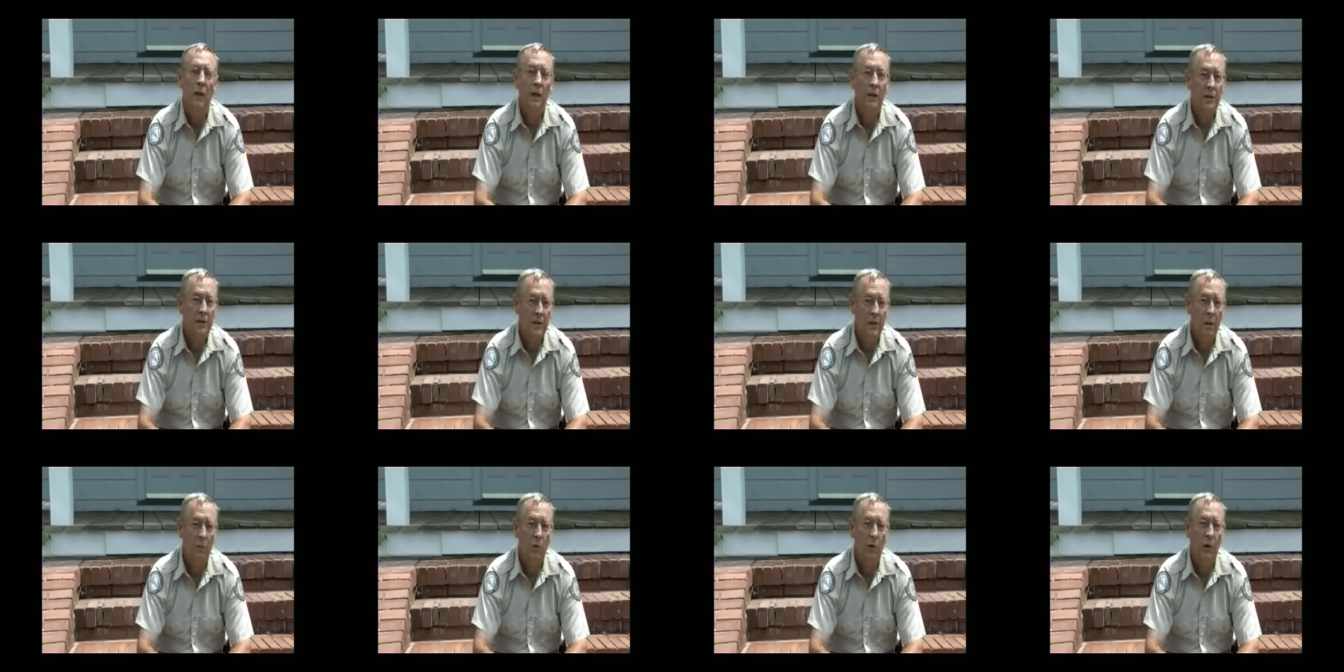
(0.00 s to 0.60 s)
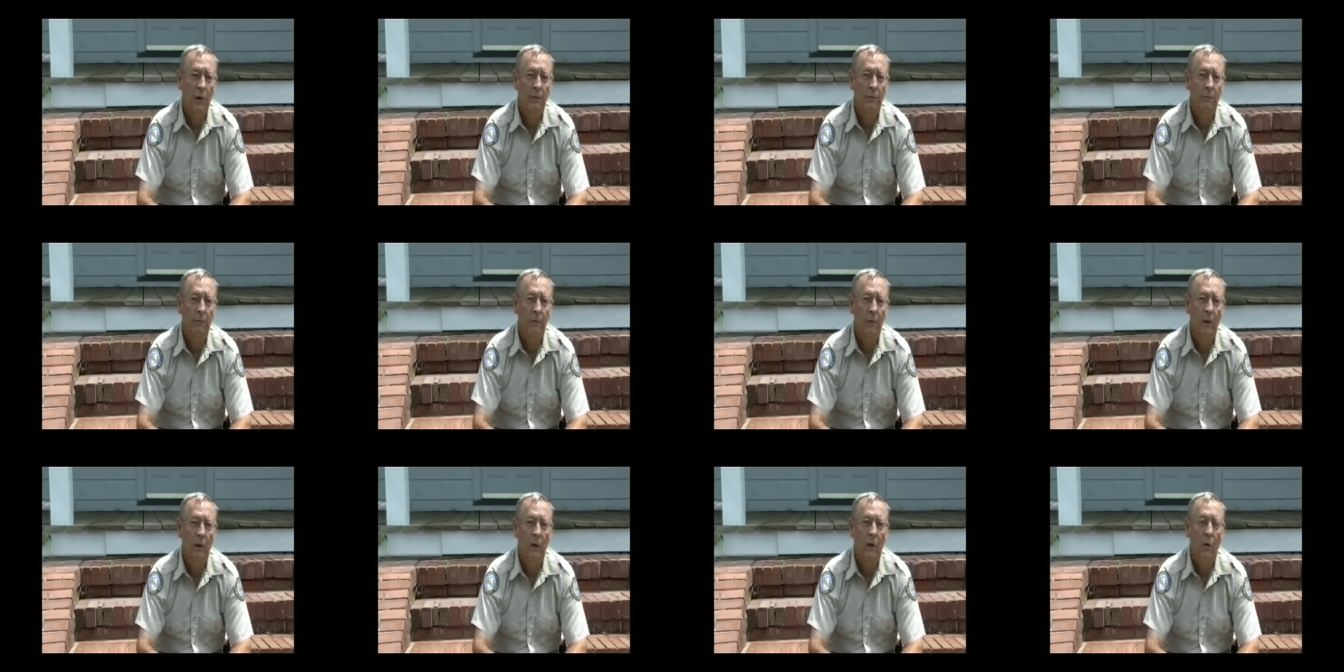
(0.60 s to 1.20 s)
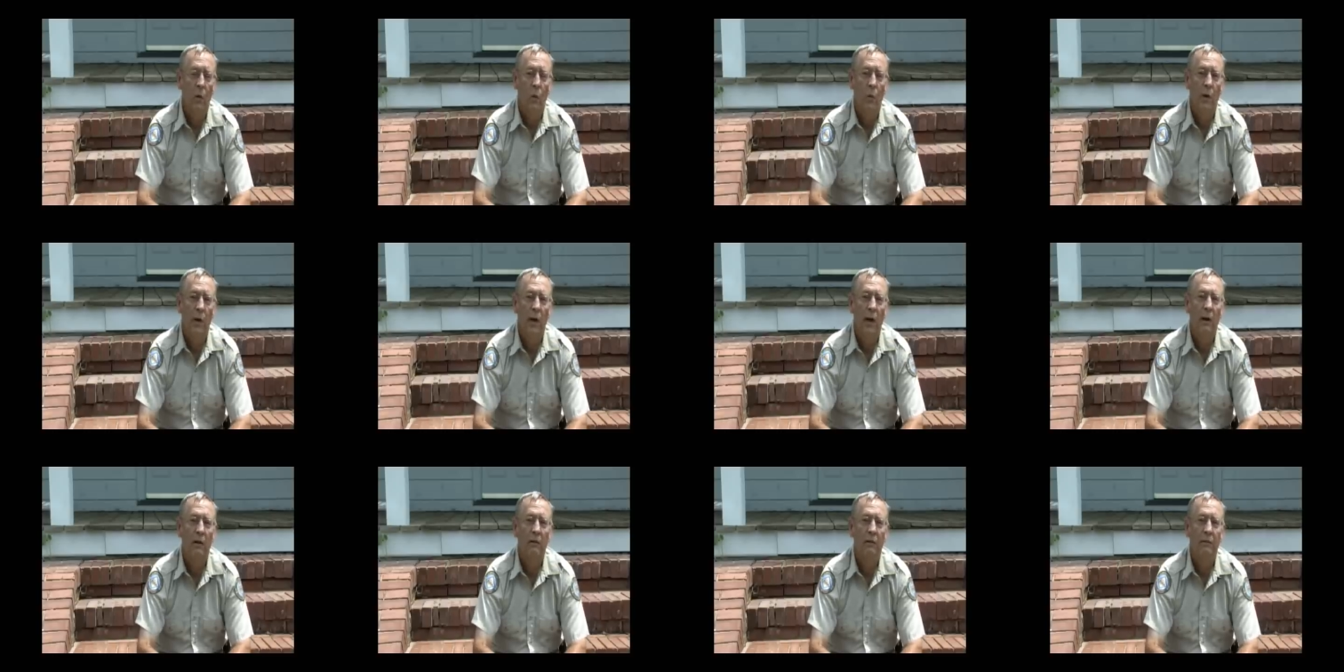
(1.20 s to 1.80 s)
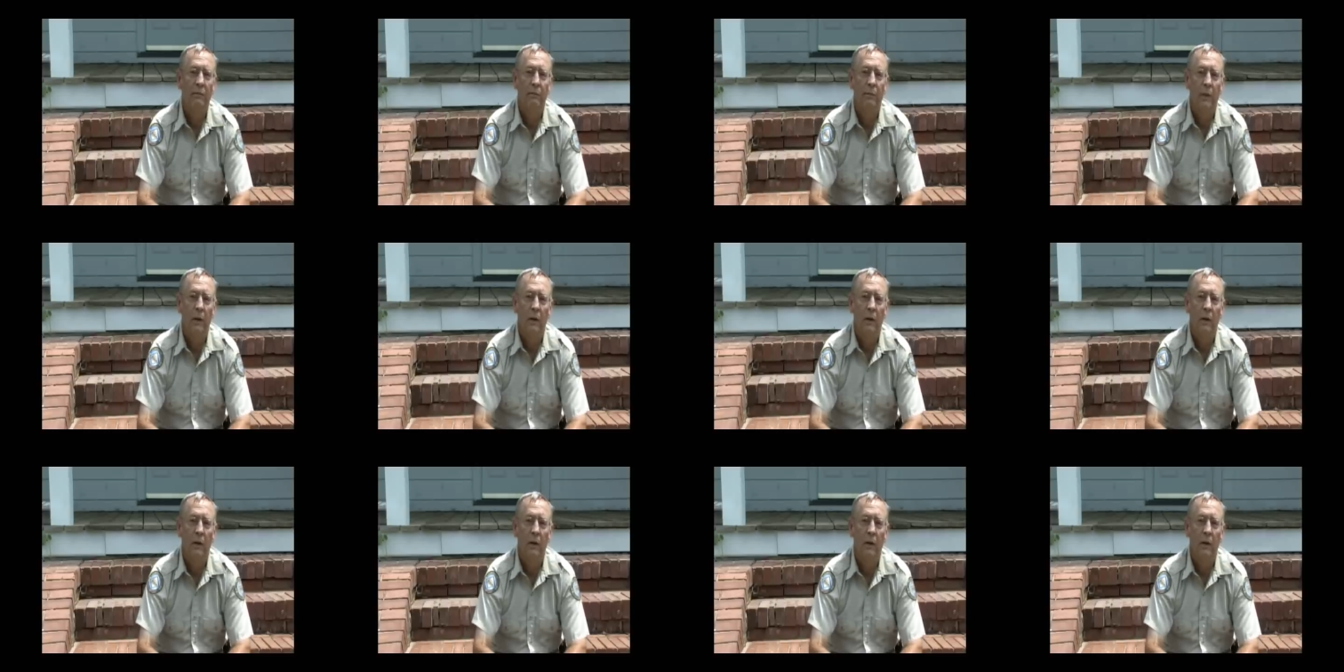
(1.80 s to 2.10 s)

In summary, we have